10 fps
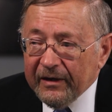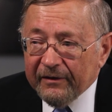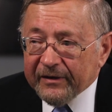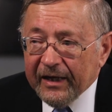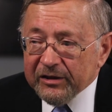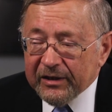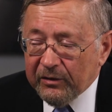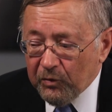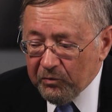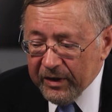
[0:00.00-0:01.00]

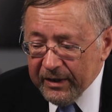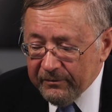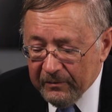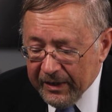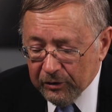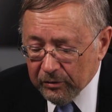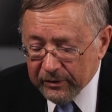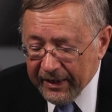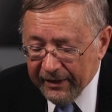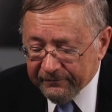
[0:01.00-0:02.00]
Afghanistan when we
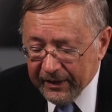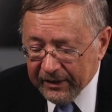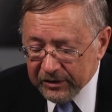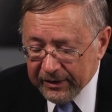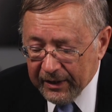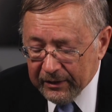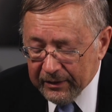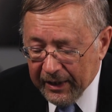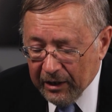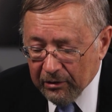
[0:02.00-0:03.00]
entered the
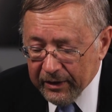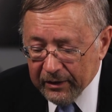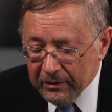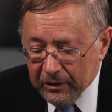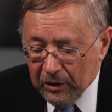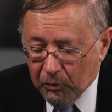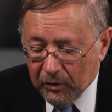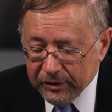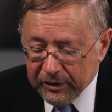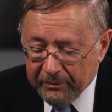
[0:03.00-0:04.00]
Afghanistan area
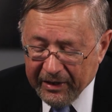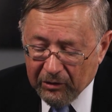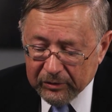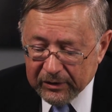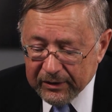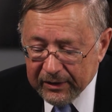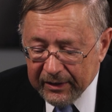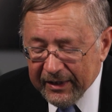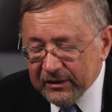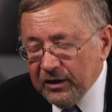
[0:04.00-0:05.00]
was about
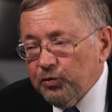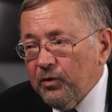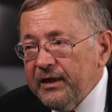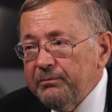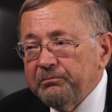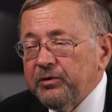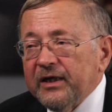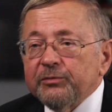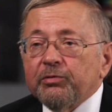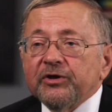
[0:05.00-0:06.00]
at the
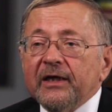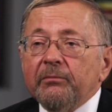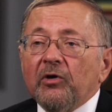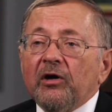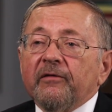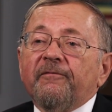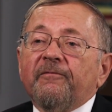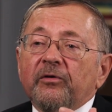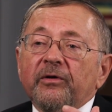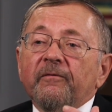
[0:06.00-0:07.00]
20+% mark
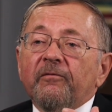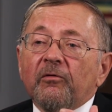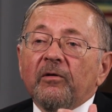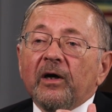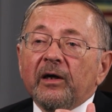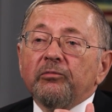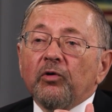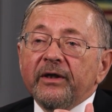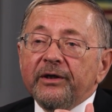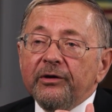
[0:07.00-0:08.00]
for
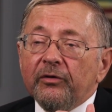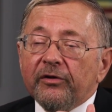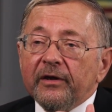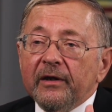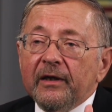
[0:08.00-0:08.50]
unemployed youth.